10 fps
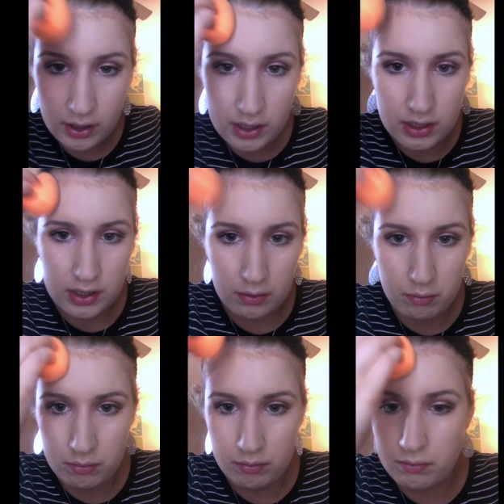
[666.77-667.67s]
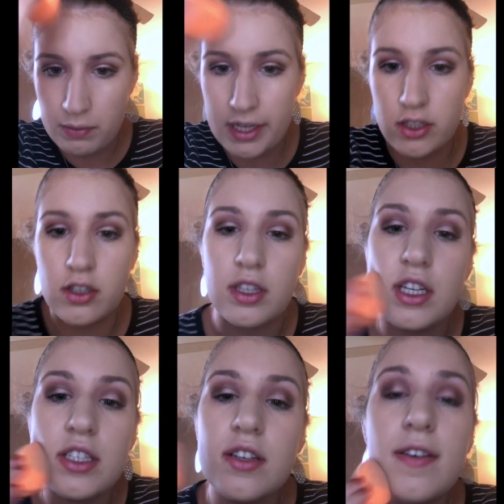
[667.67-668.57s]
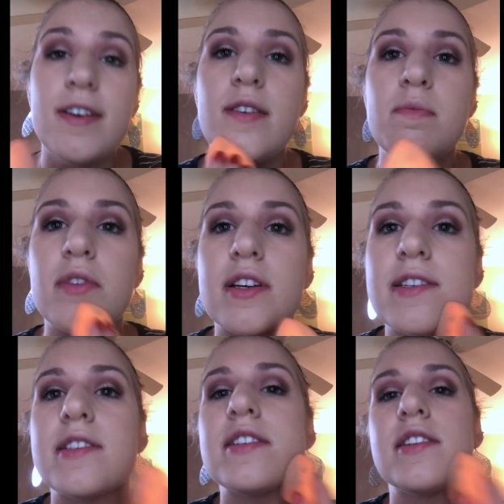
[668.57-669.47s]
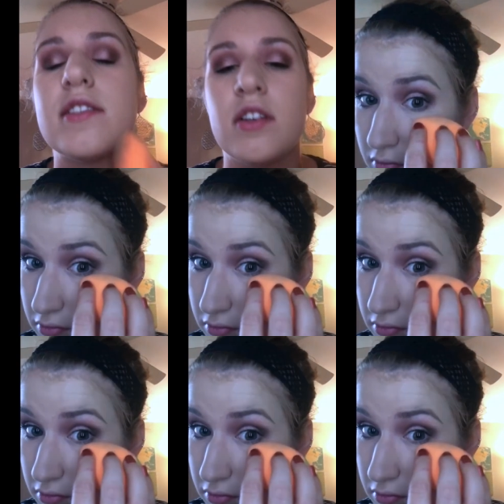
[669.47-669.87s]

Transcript: I just make sure that it's all blended in.